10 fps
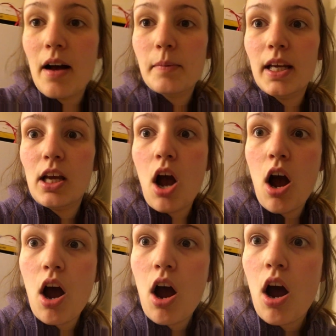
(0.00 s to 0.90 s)
I'm like,
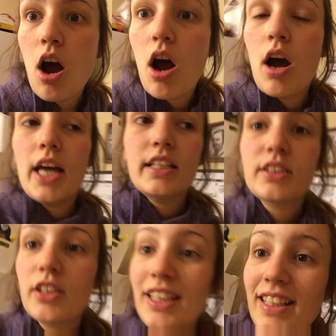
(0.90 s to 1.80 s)
oh, and
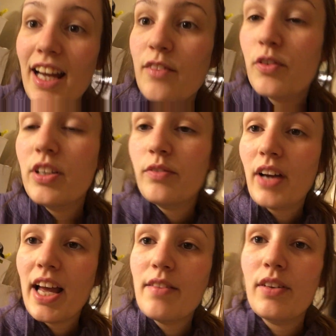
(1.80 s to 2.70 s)
it's already
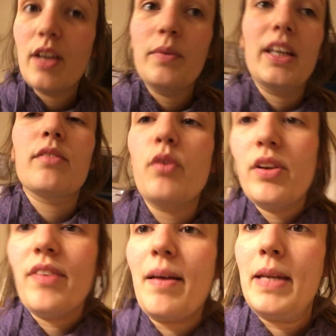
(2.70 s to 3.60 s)
9:45, and we got a
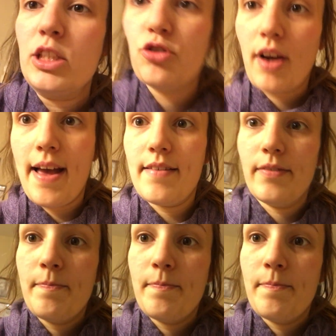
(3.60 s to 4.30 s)
45-minute drive.